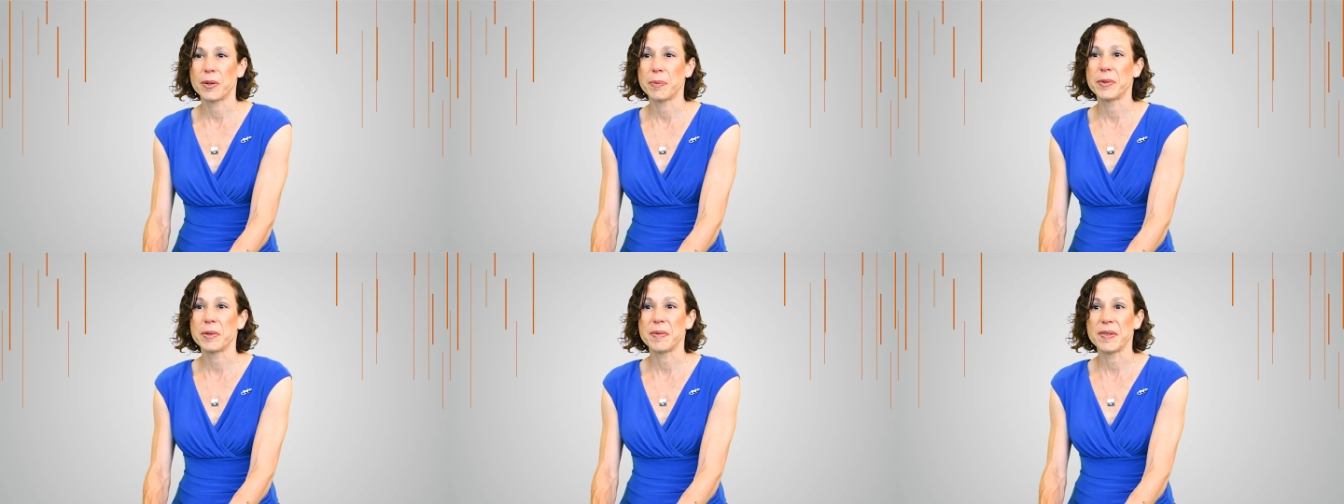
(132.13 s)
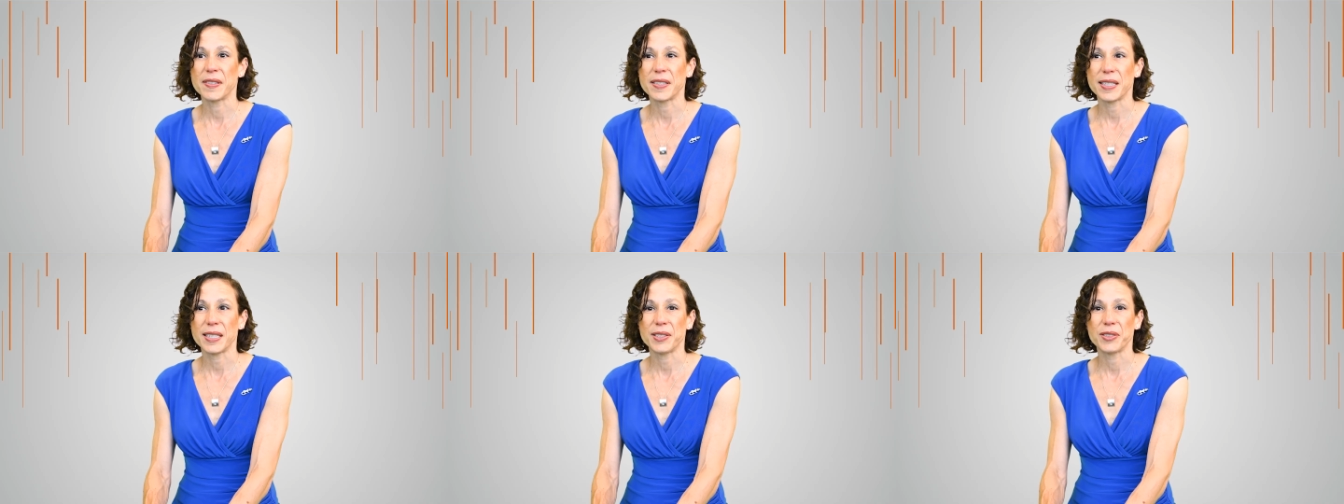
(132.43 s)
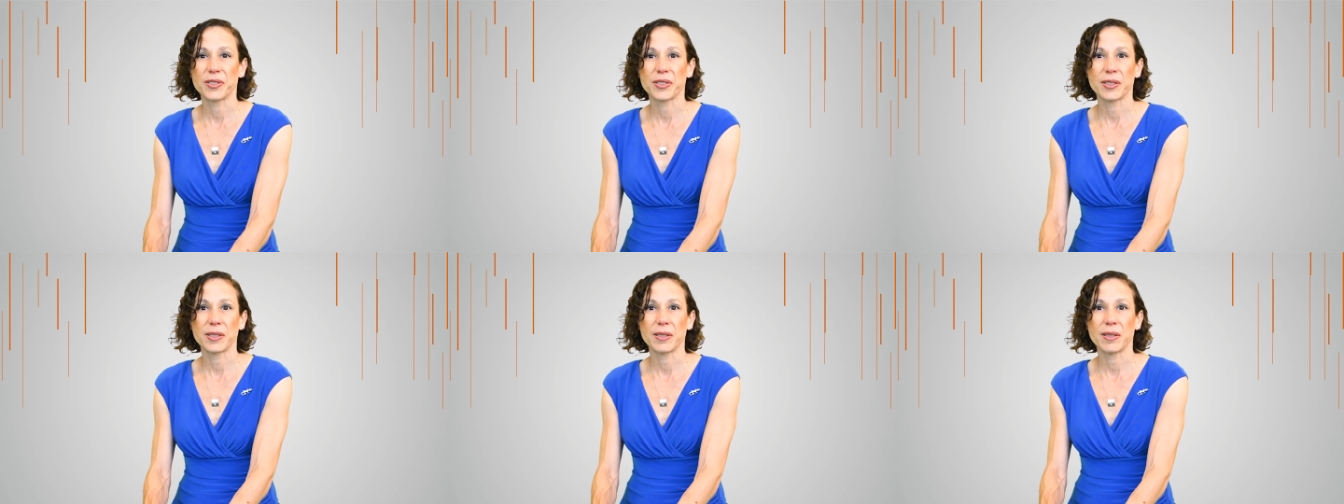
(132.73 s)

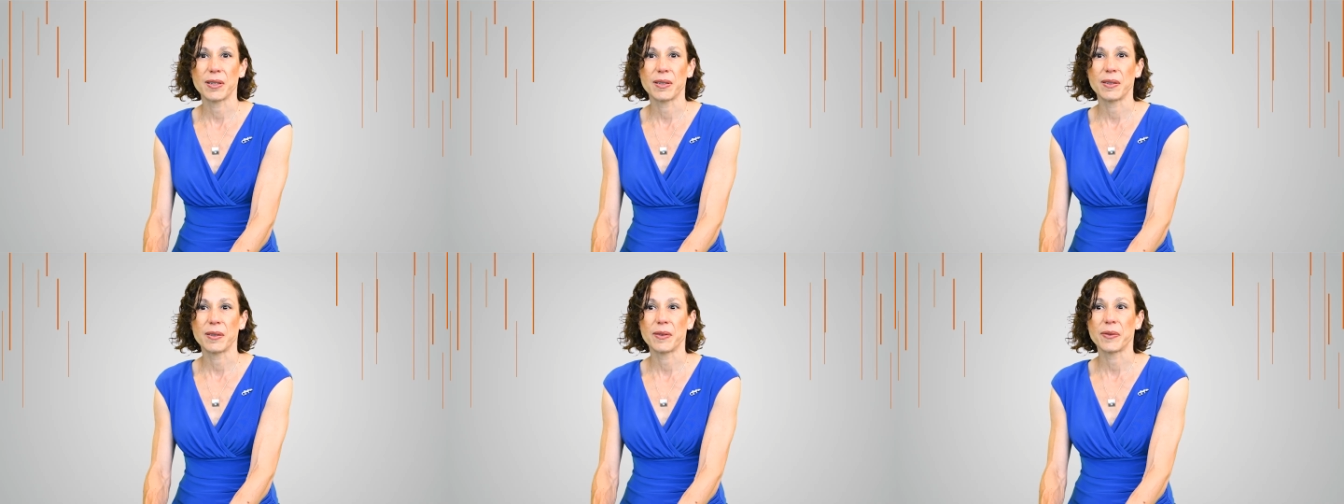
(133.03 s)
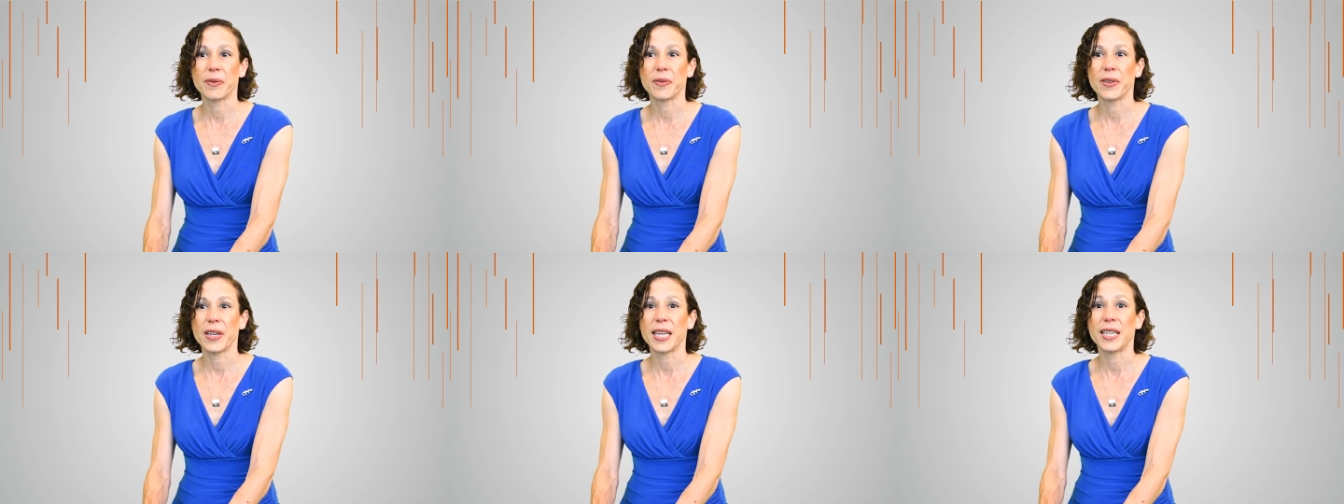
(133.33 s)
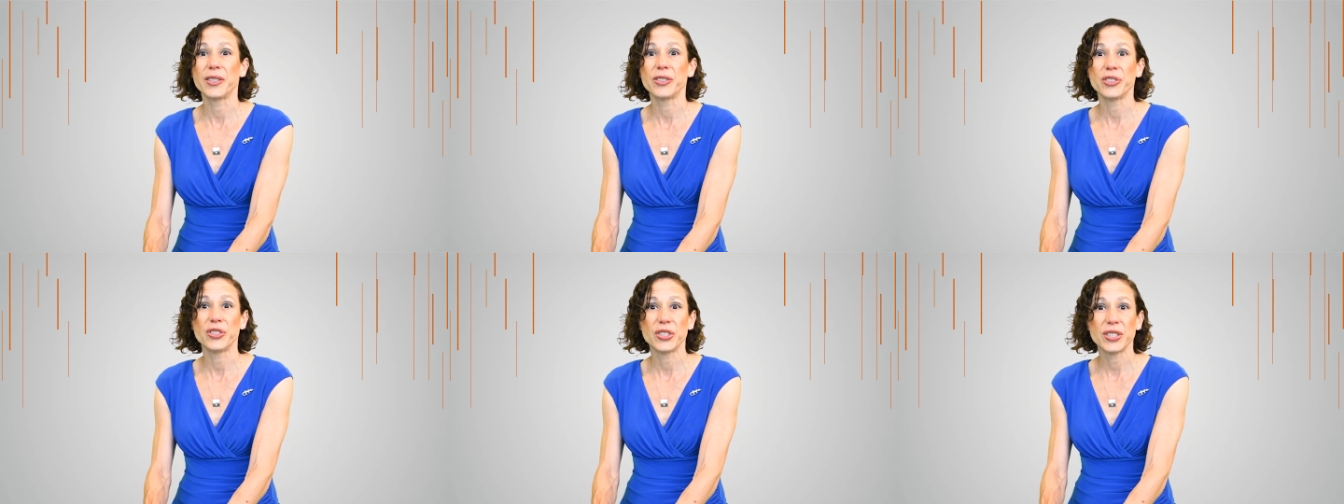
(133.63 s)
optimization of
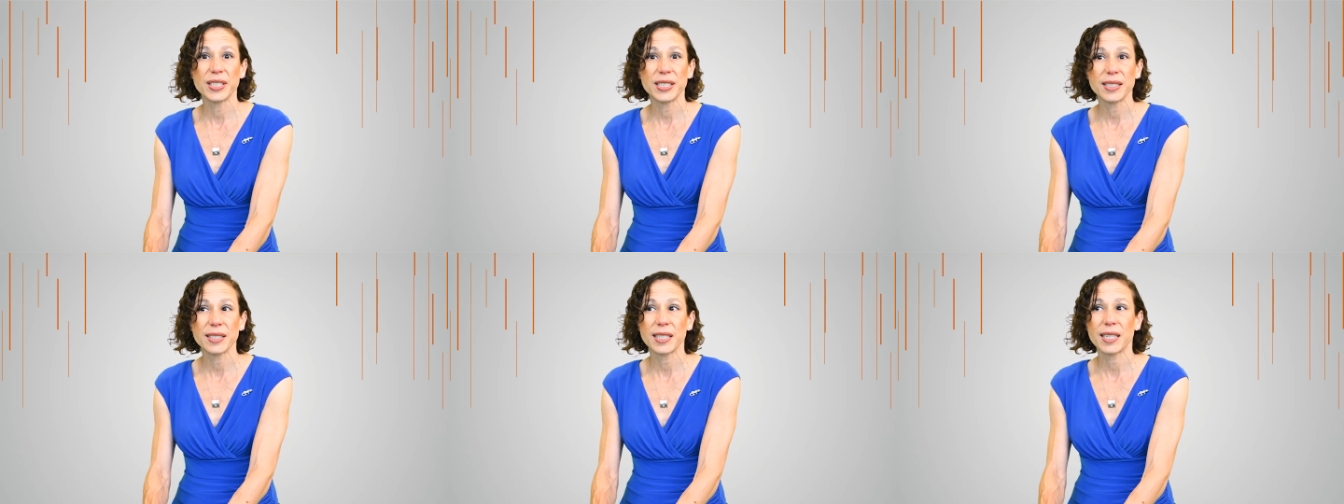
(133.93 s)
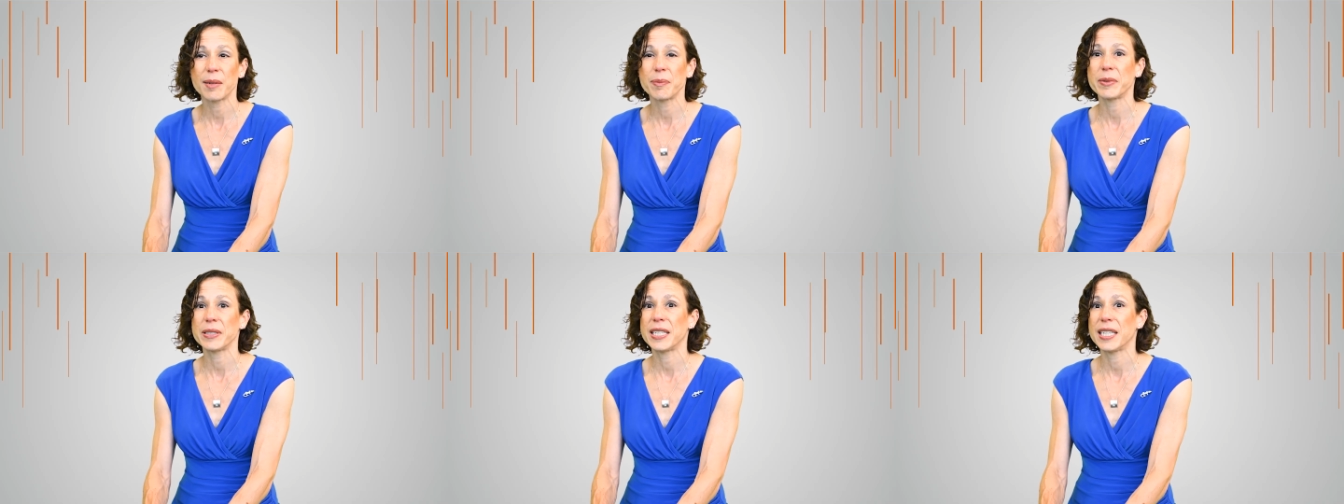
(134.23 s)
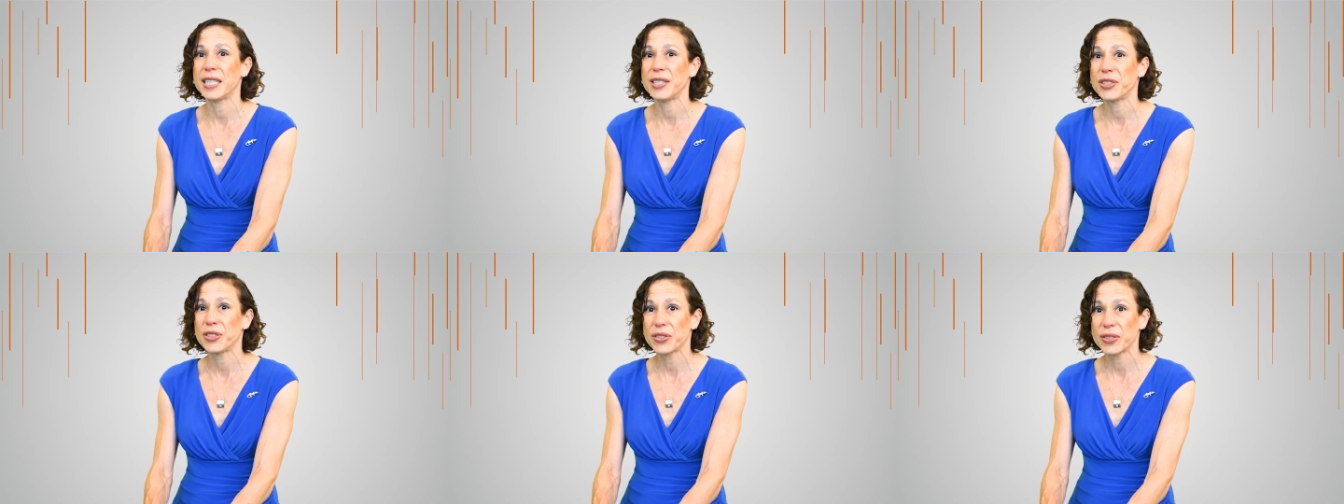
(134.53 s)
energy
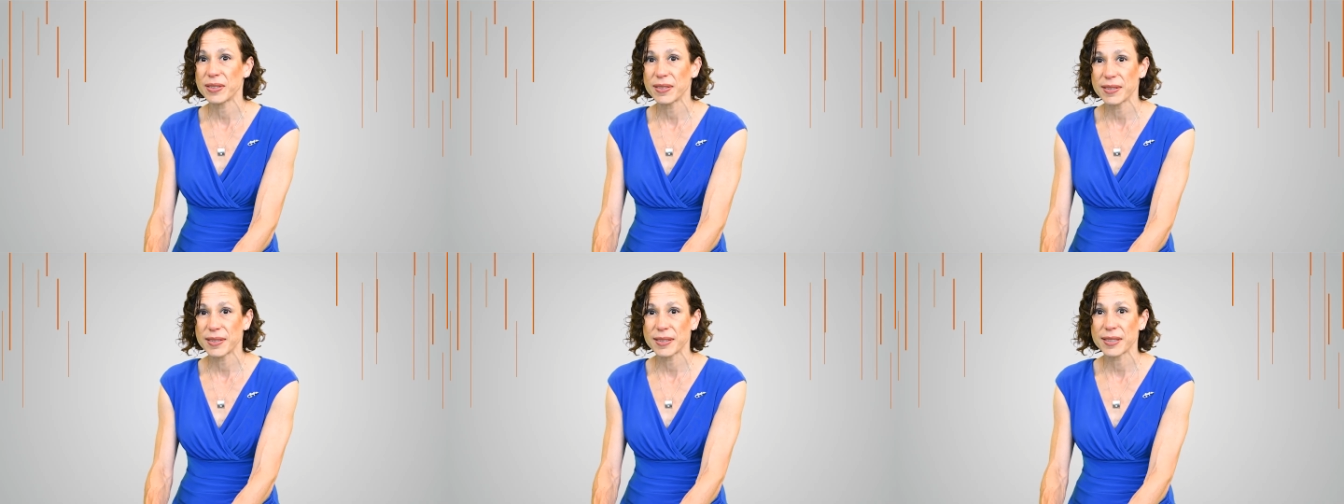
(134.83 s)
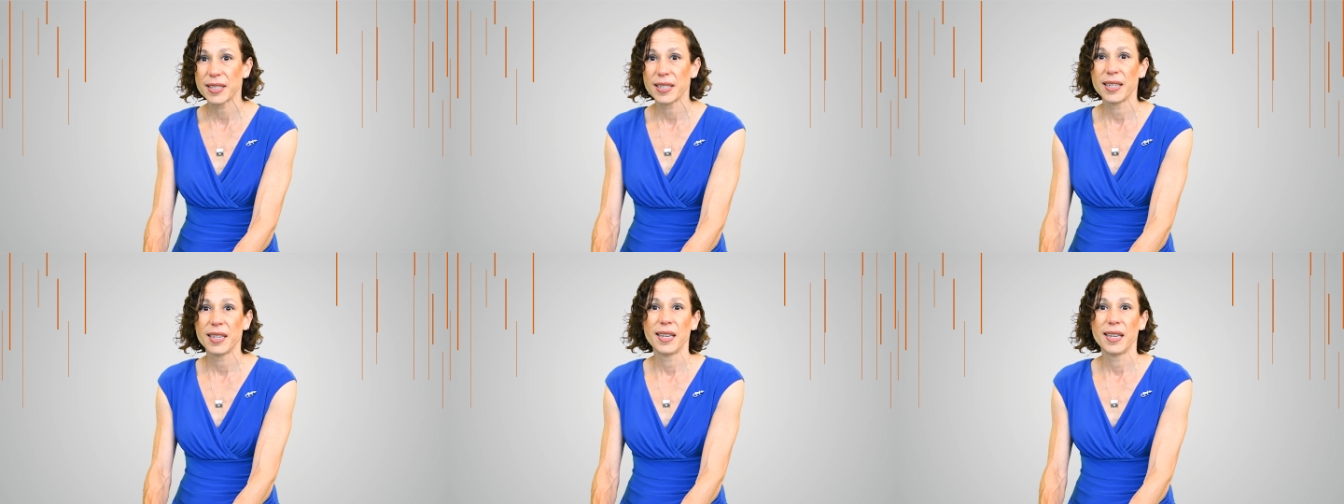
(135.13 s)
applications.